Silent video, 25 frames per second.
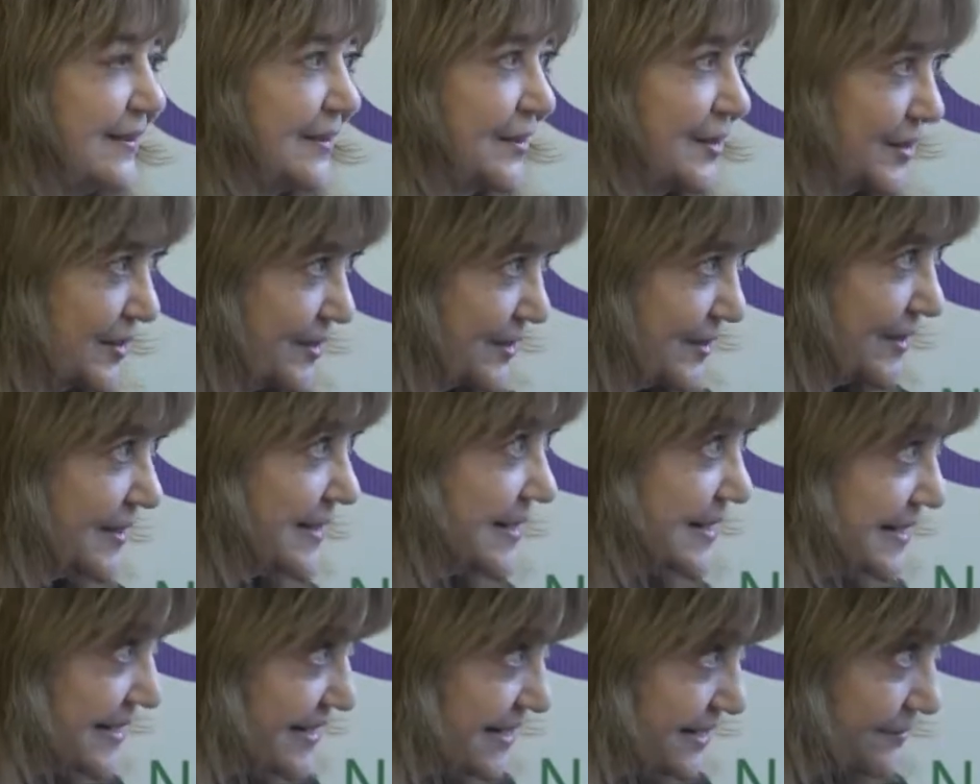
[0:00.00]

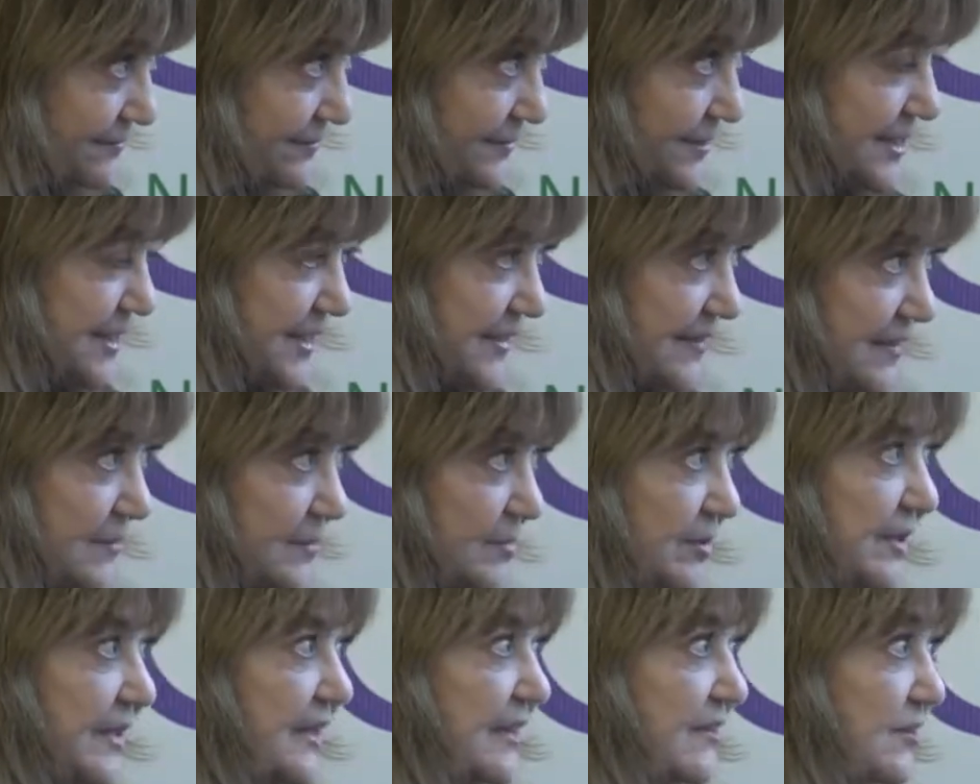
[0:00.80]
learn different
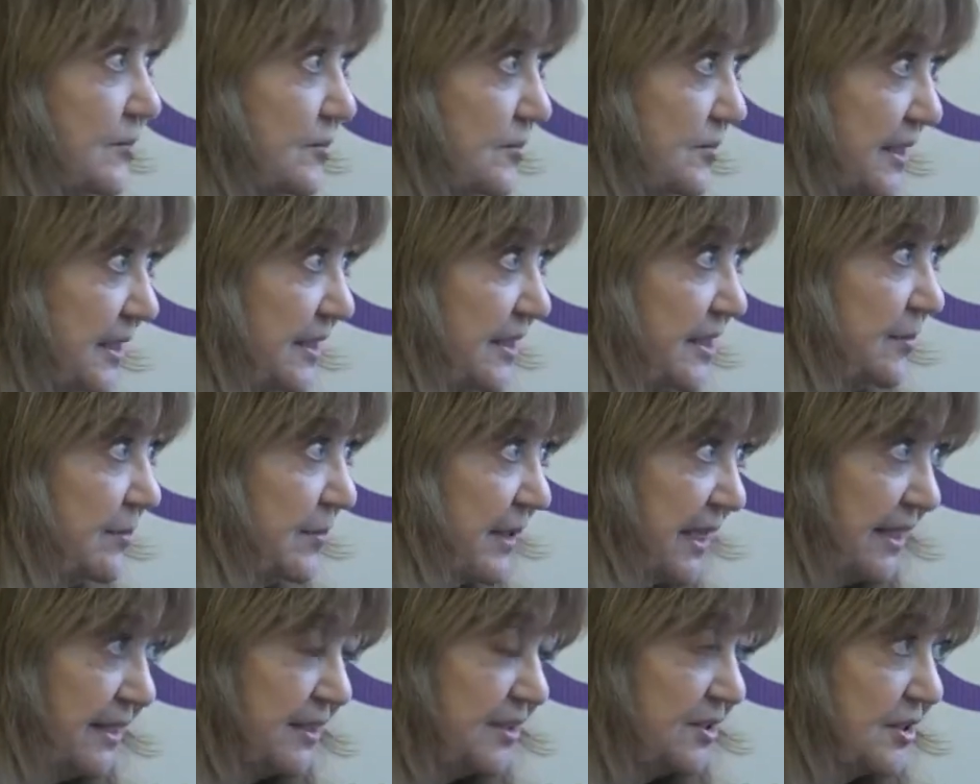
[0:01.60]
disciplines, really
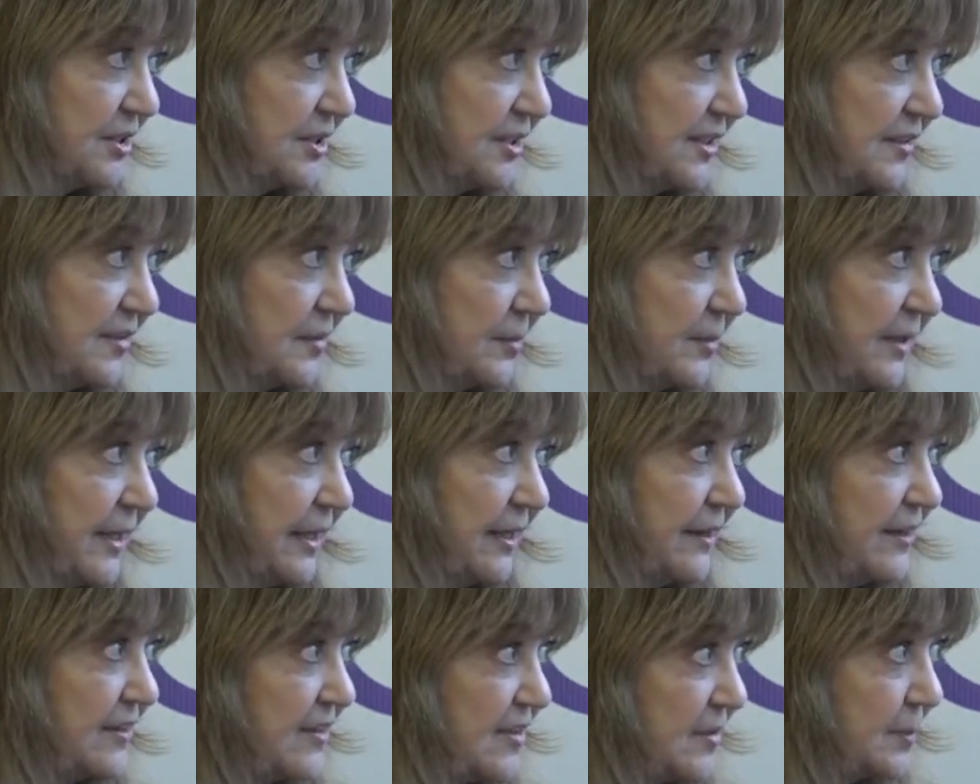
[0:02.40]
be
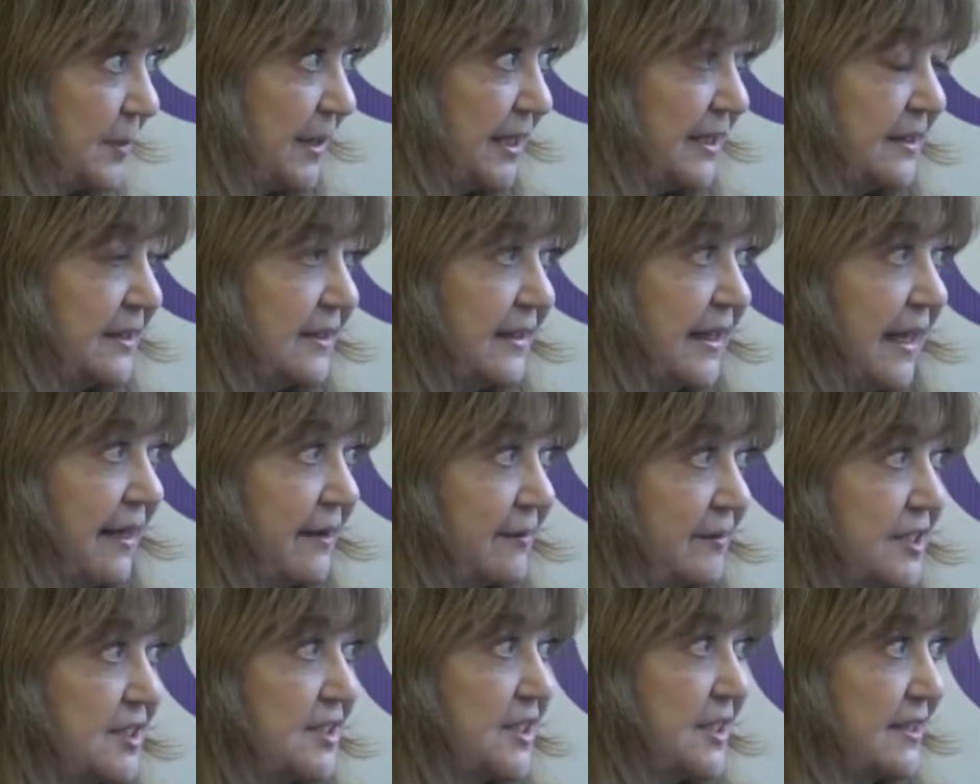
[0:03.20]
interdisciplinary, speak the
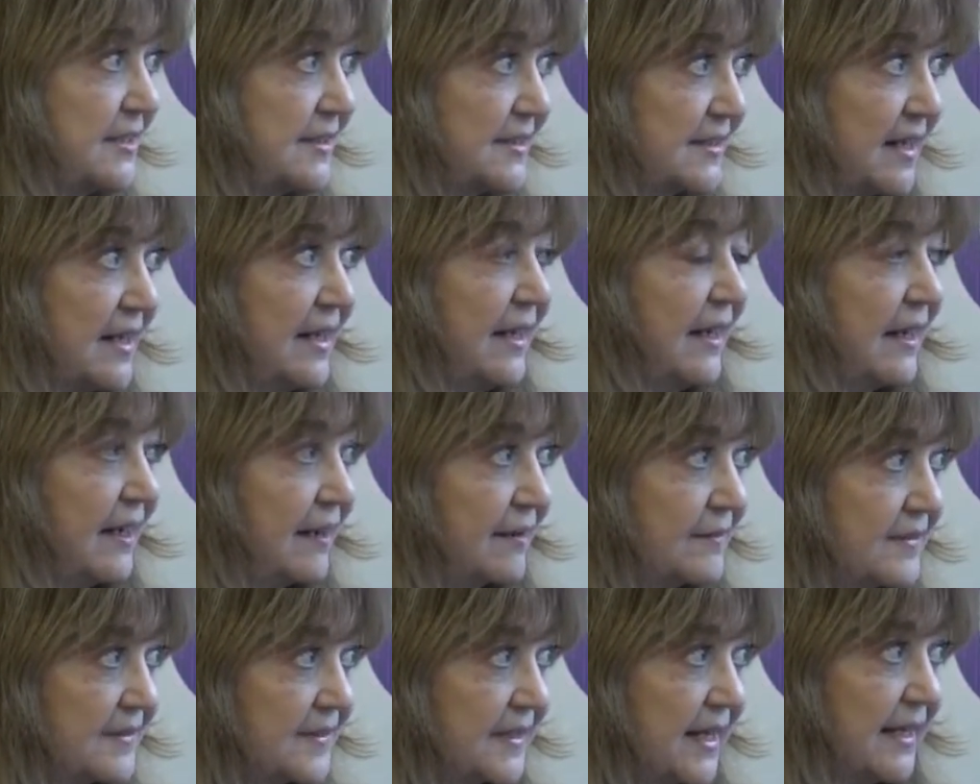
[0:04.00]
languages
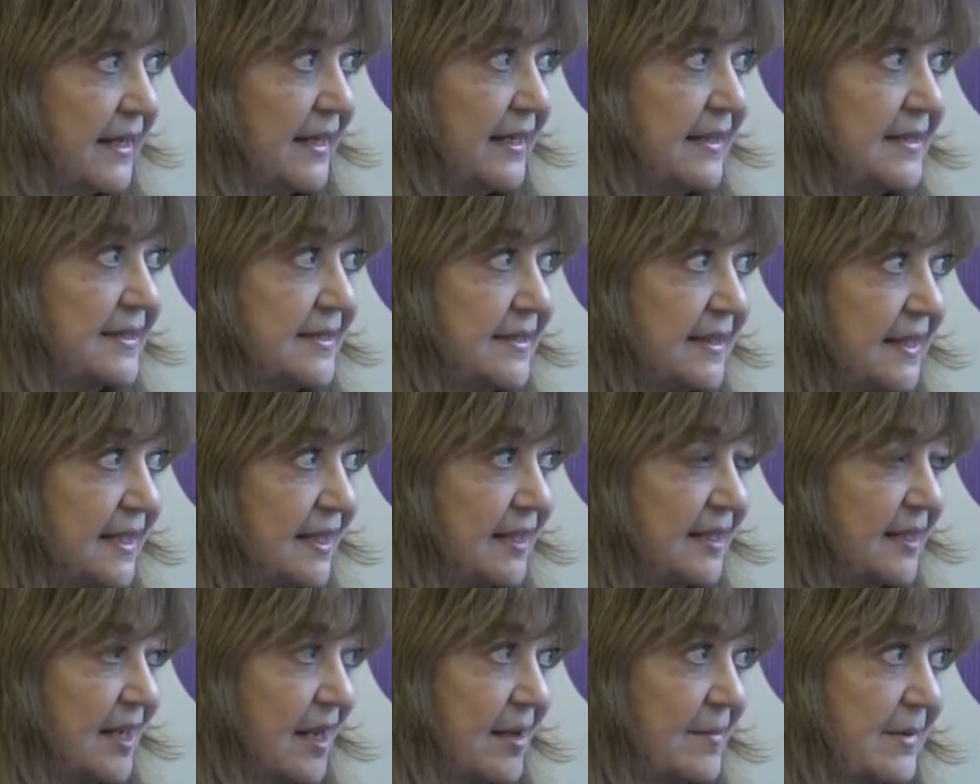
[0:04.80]
of science,
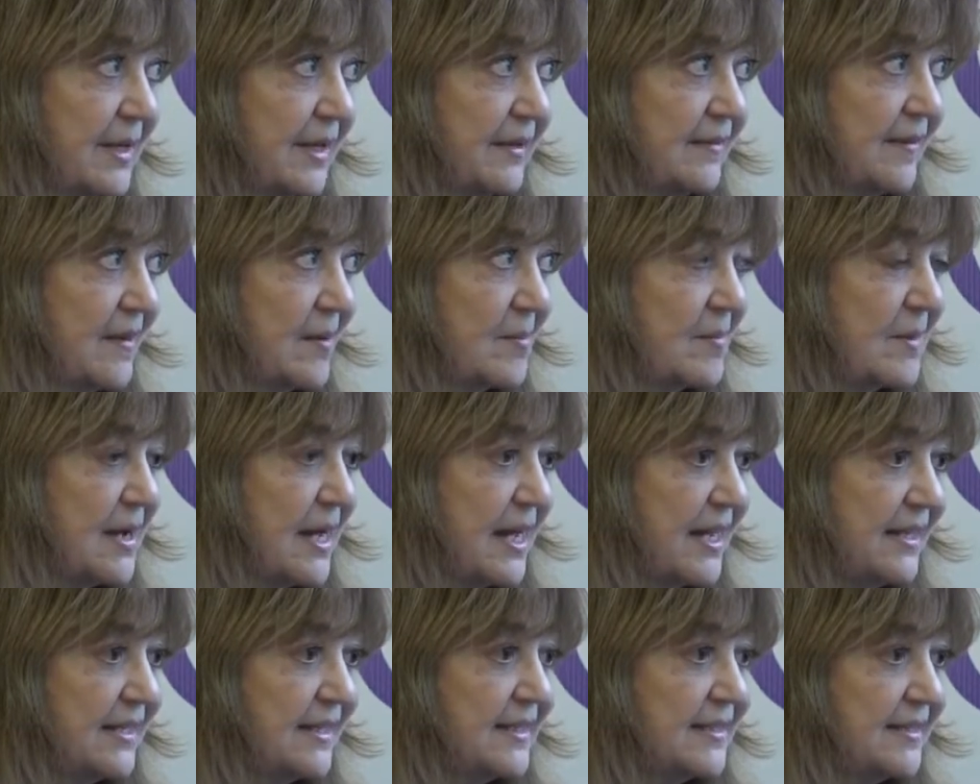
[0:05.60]
economics, and
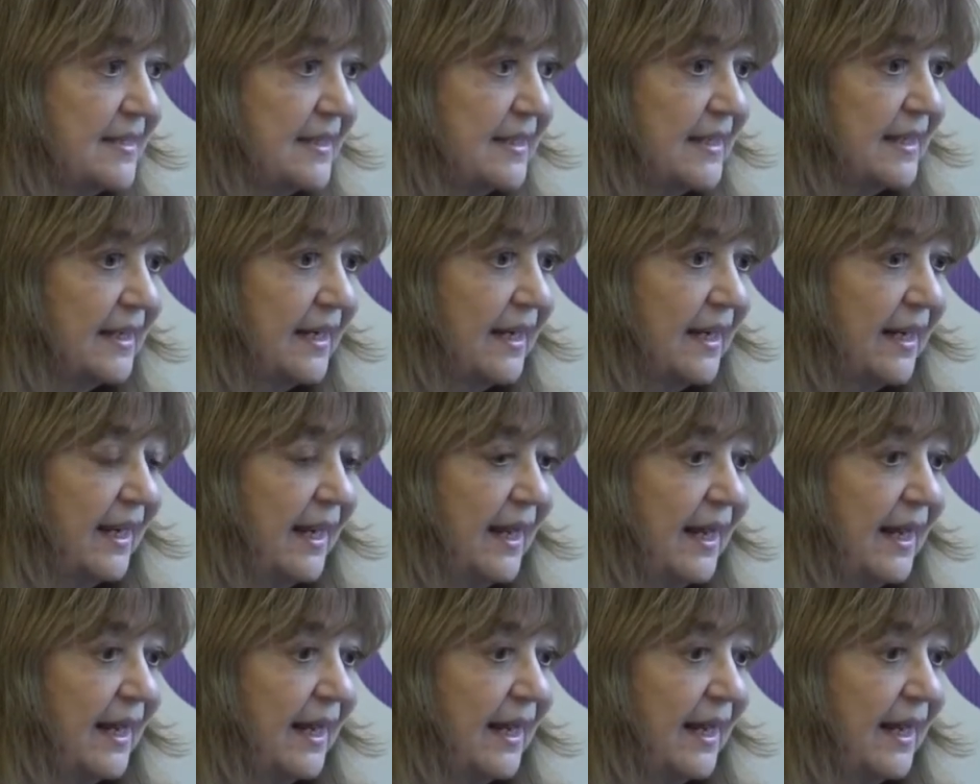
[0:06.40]
policy,